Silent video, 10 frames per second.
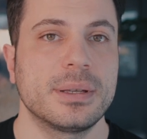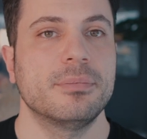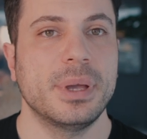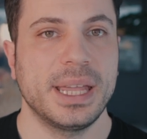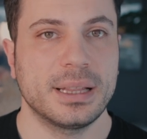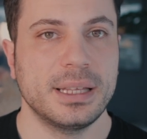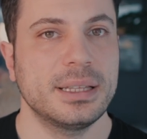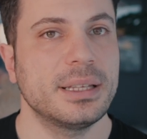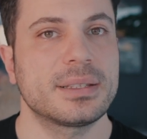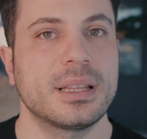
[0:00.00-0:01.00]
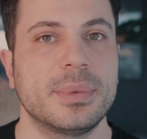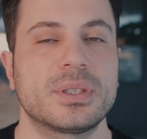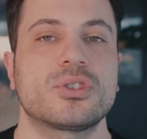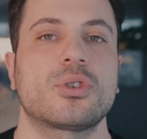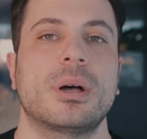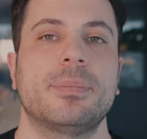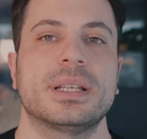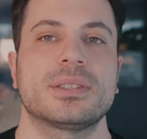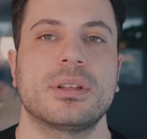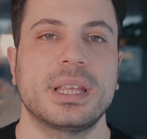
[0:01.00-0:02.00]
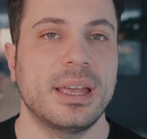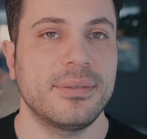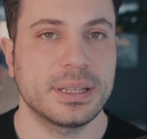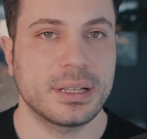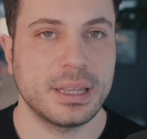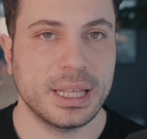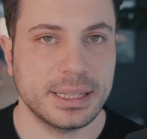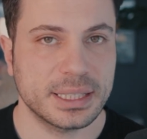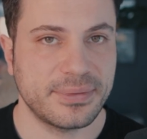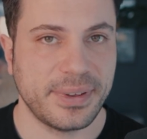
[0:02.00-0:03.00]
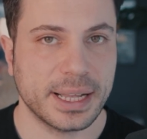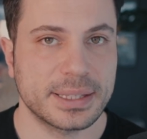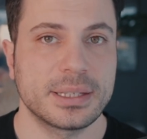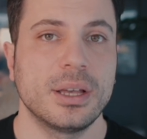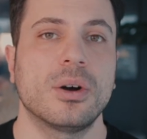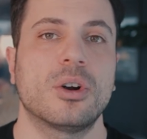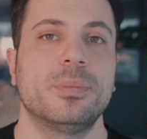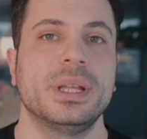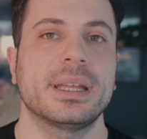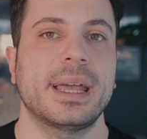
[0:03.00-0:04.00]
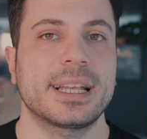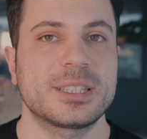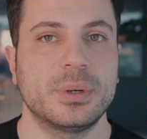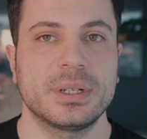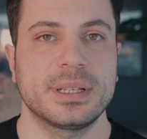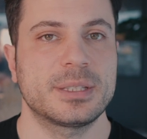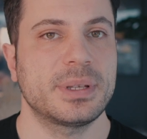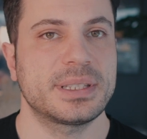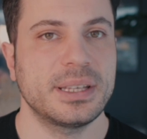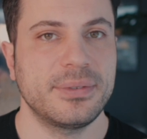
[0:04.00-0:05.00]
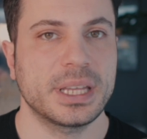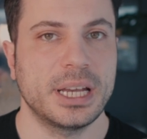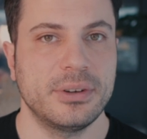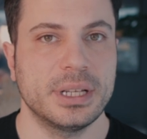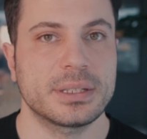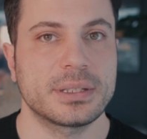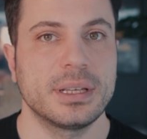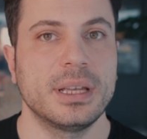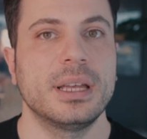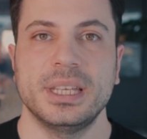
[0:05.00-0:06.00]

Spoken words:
Mainly, these limits show up as not having the latest facts or being experts in specific areas.